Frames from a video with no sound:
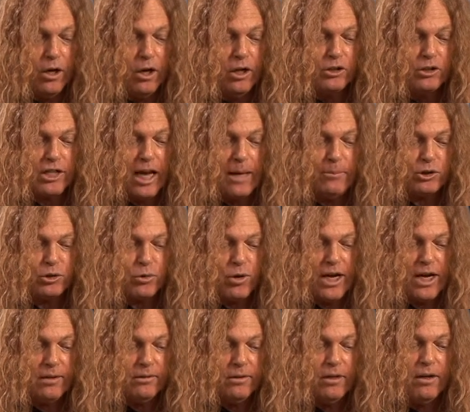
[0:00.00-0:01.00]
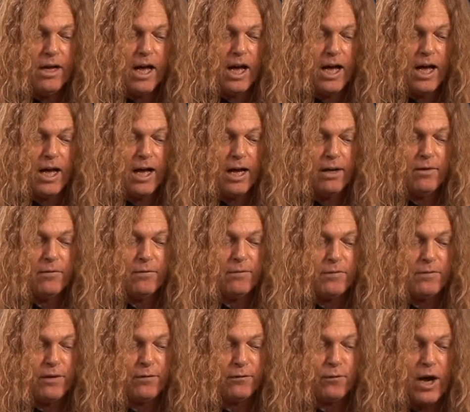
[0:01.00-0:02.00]
Same string, uh,
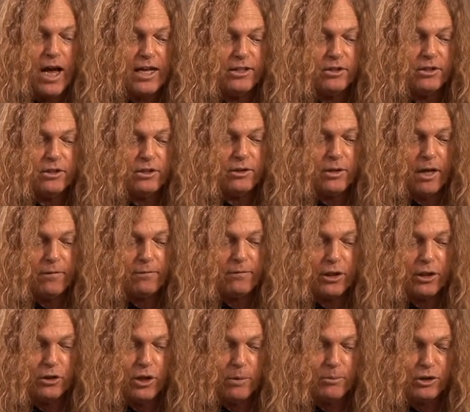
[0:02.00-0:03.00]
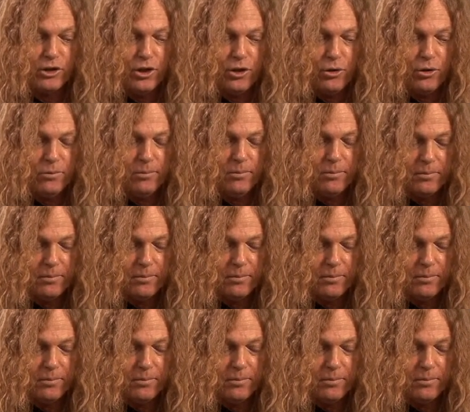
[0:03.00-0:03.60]
fifth fret, finger number two.